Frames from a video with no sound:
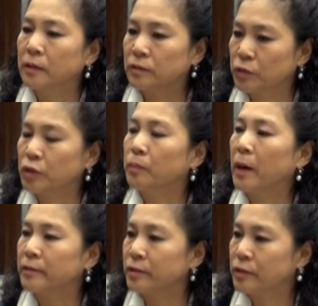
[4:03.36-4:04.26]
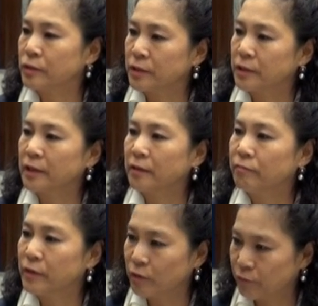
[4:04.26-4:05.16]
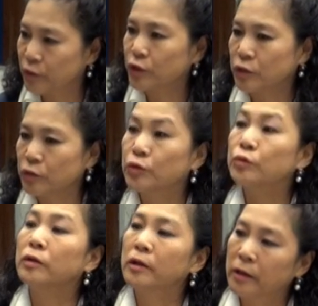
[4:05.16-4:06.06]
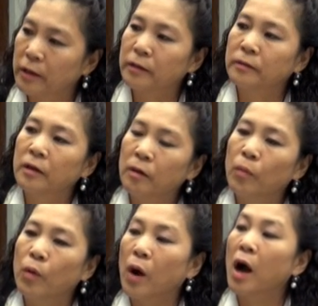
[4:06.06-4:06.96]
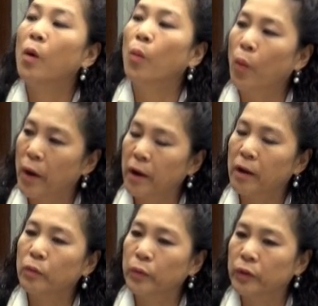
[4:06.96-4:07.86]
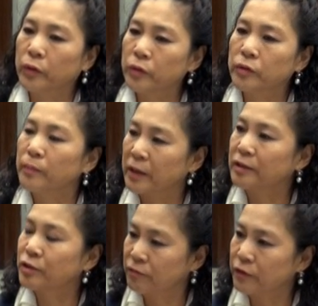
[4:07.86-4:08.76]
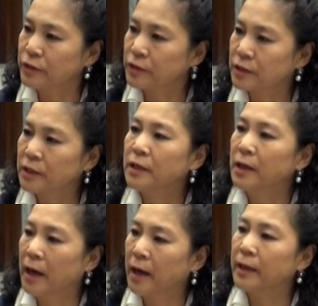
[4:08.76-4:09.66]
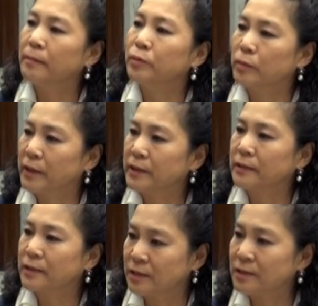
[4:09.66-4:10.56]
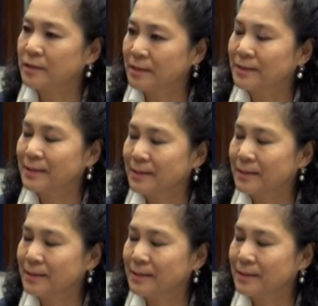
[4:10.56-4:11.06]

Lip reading: social partners and the government officials to learn more where we could make a difference in providing assistance.